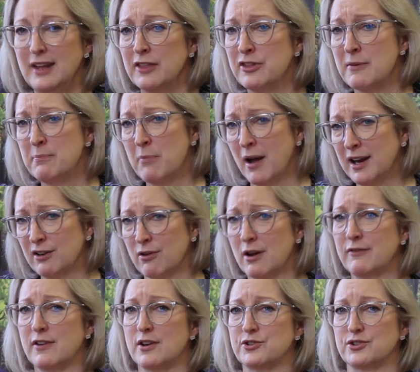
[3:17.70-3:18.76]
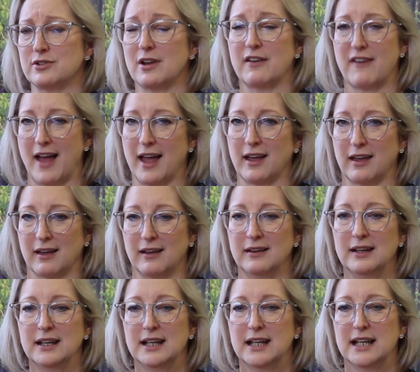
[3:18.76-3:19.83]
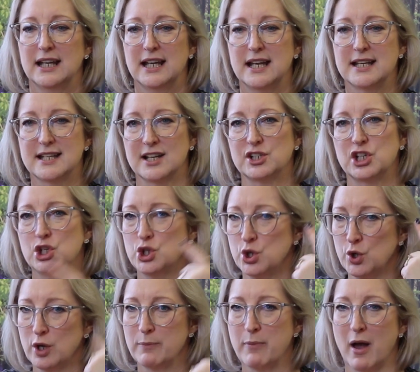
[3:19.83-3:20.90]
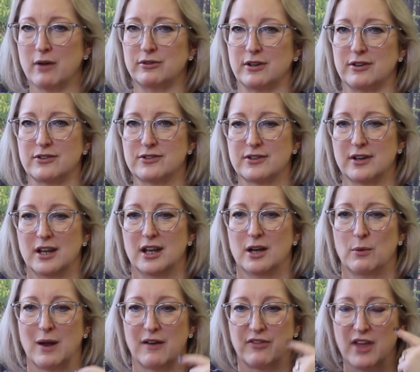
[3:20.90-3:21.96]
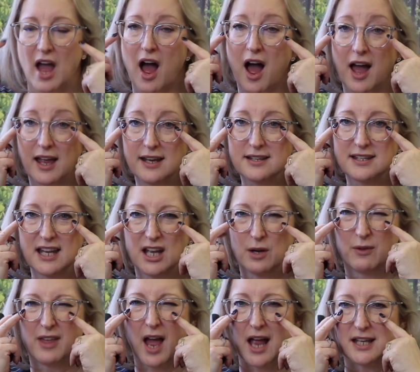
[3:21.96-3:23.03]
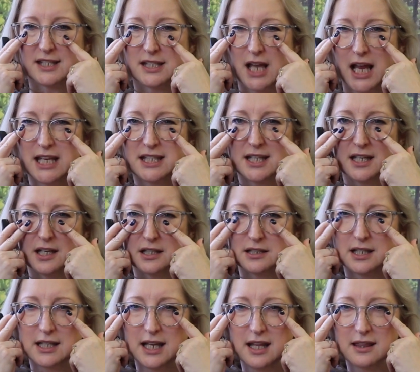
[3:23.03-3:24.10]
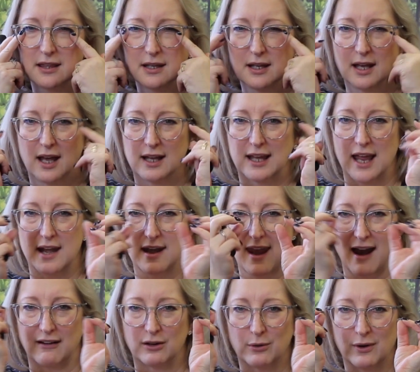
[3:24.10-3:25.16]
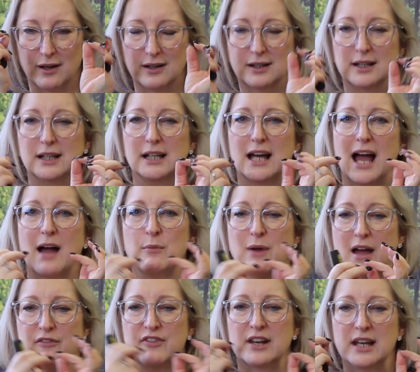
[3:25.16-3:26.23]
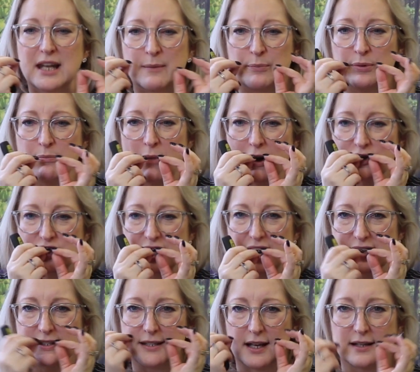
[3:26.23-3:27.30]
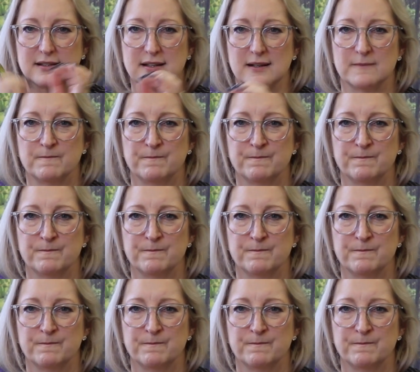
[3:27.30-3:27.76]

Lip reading: The micro version of anger is actually two components. We have the eyes tighten underneath and get narrower, and we have the lip margin gets tighter.